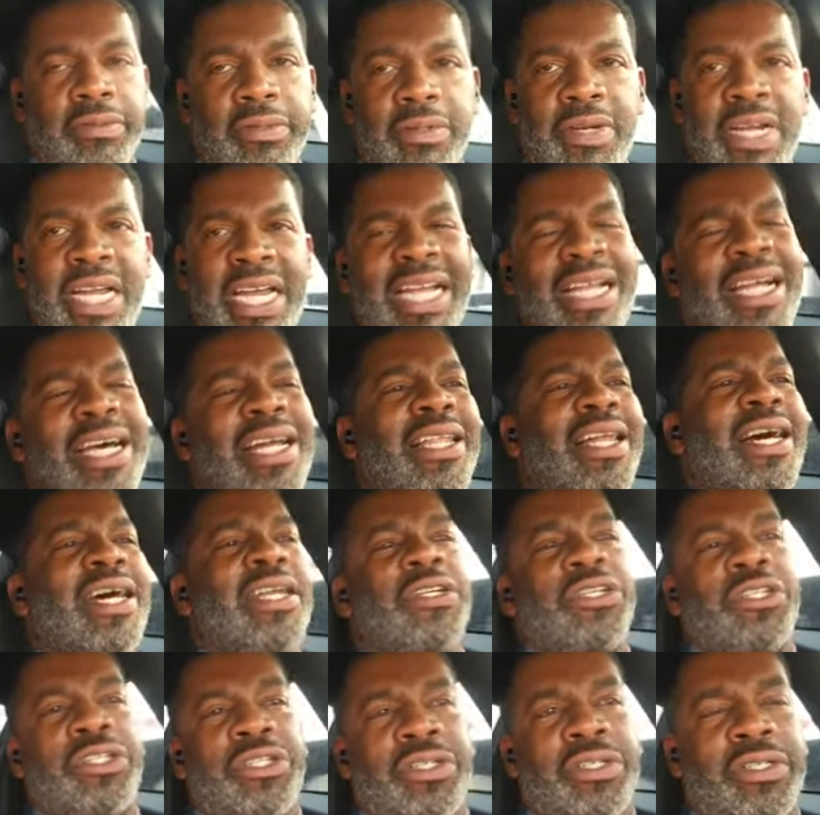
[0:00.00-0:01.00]
Right? I got a lot
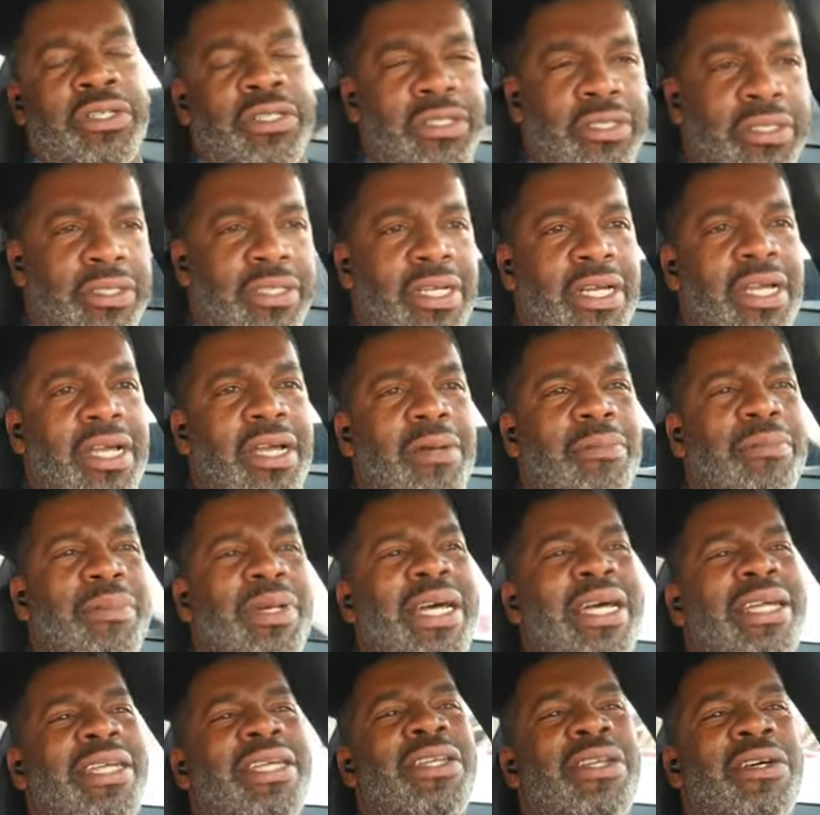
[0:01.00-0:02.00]
of shirts,
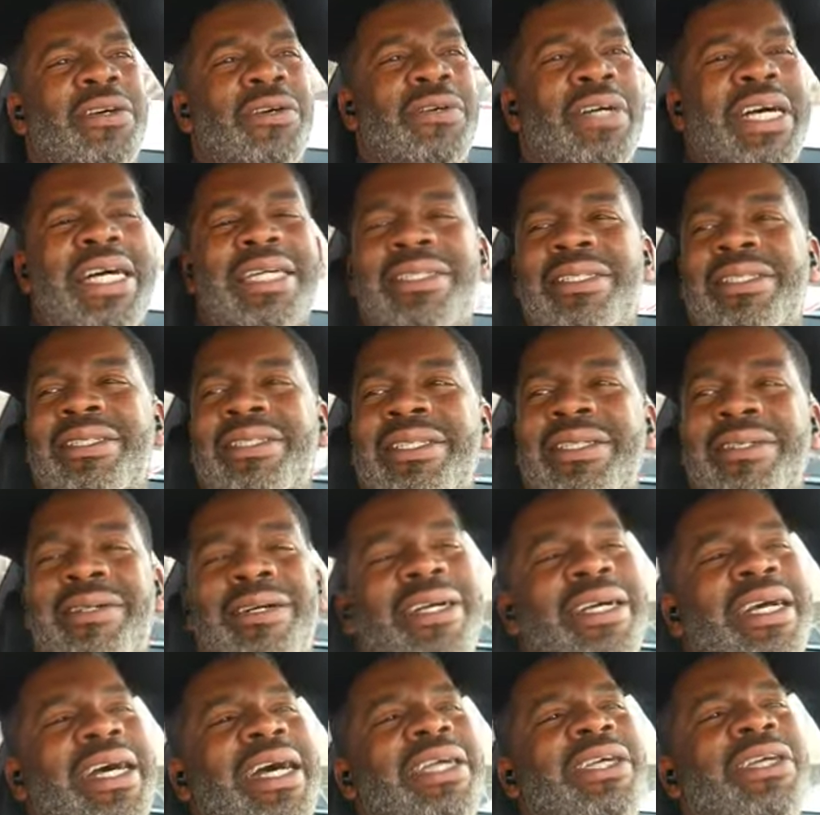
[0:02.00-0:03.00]
but I, you know, as a single
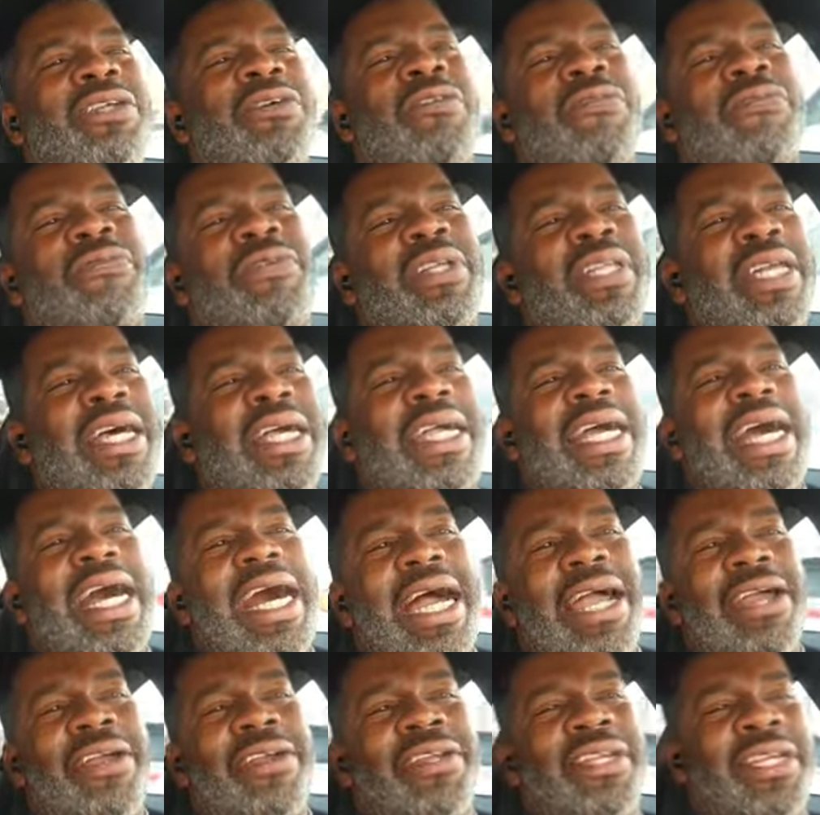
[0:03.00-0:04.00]
guy, you don't feel like
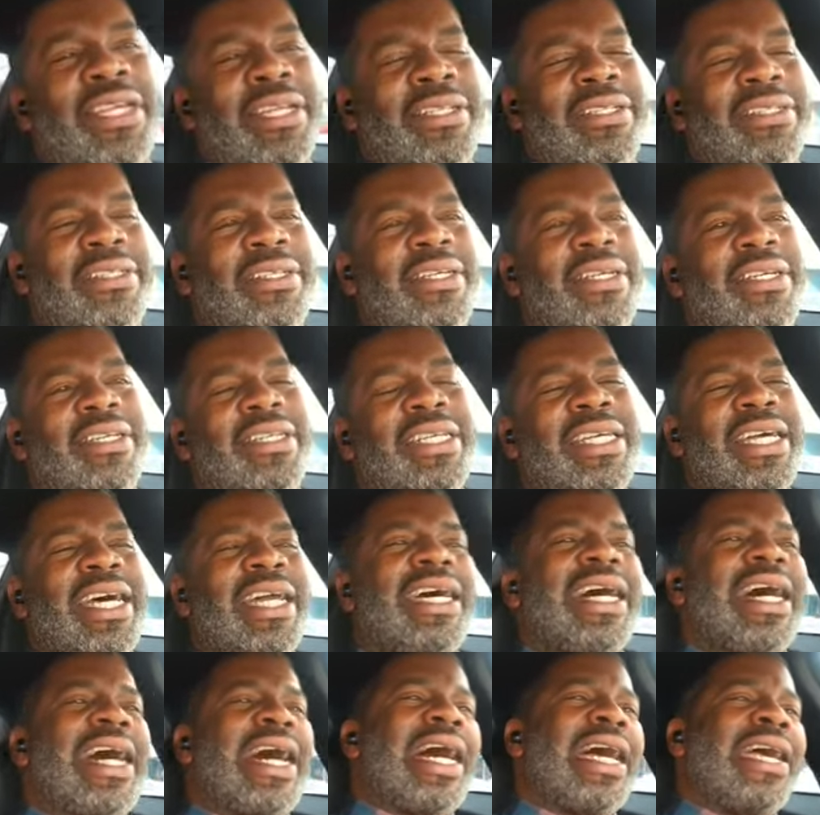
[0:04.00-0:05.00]
ironing. You got
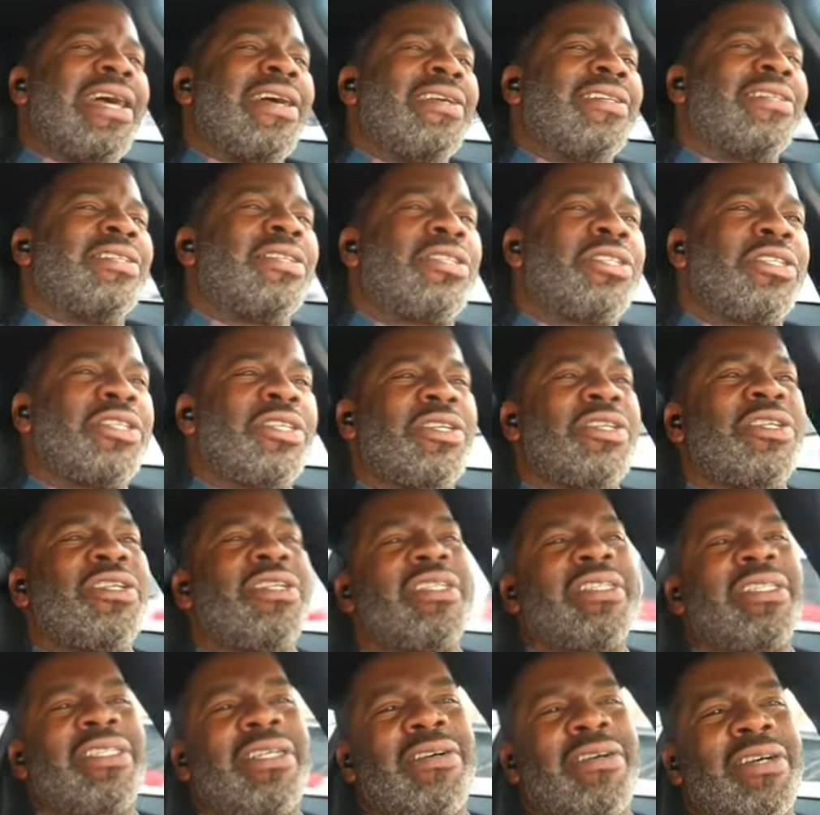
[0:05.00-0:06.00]
to iron the shirt
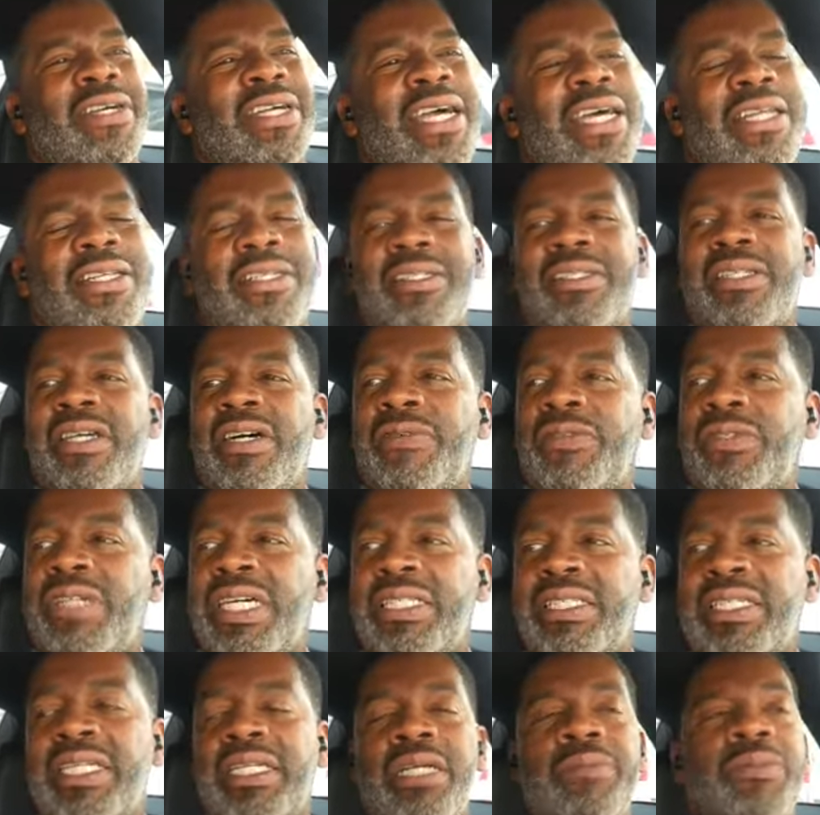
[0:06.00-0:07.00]
and all kind of stuff. So I
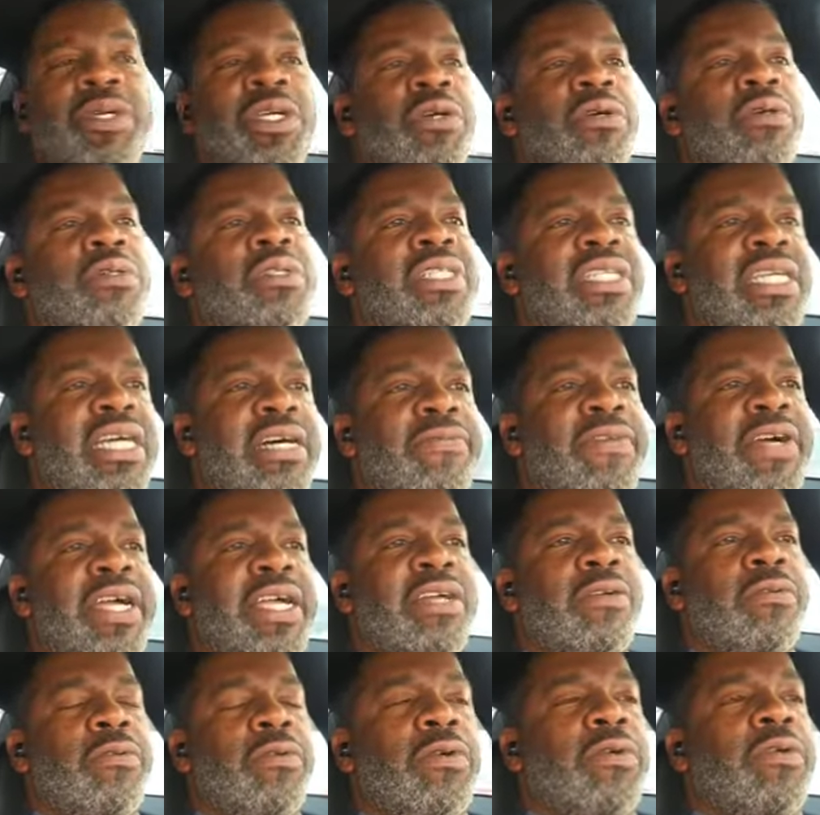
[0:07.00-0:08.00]
said, let me go see if I
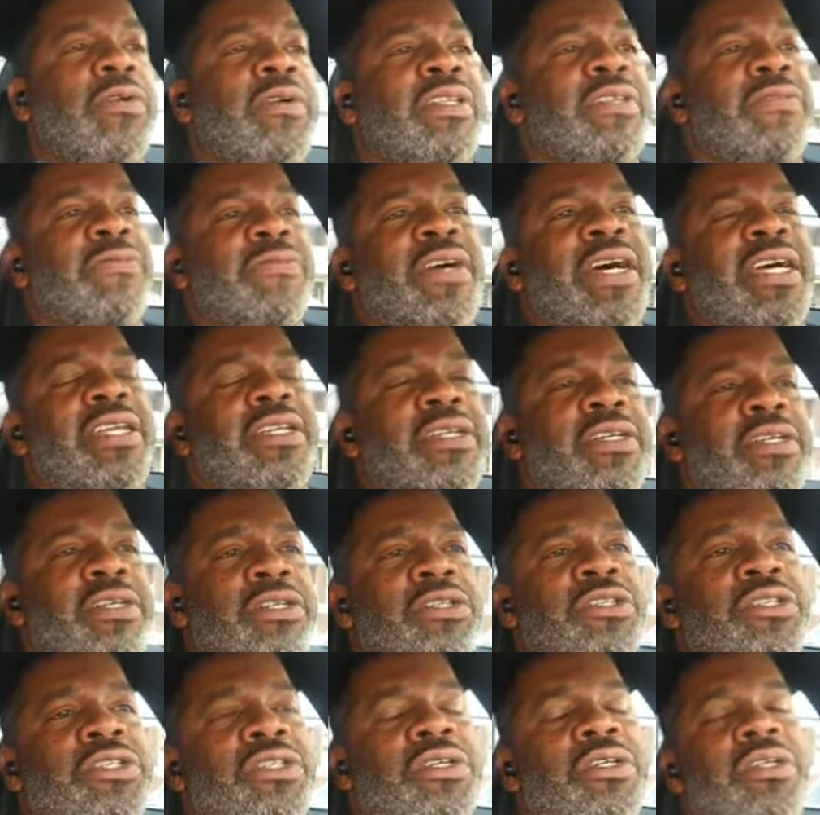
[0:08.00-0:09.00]
can find a
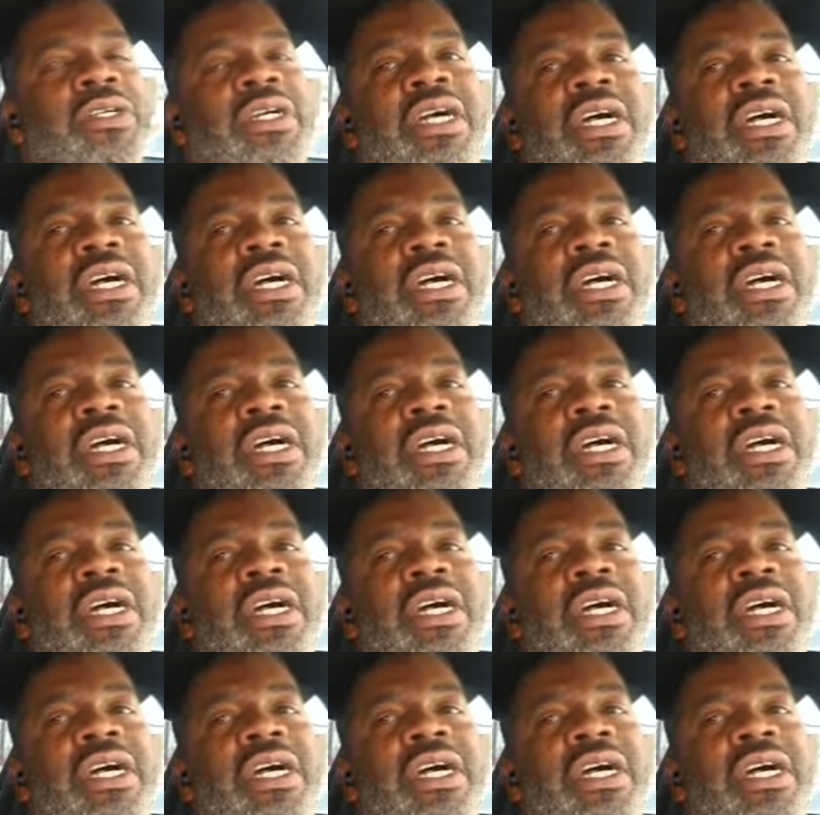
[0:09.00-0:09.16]
good shirt.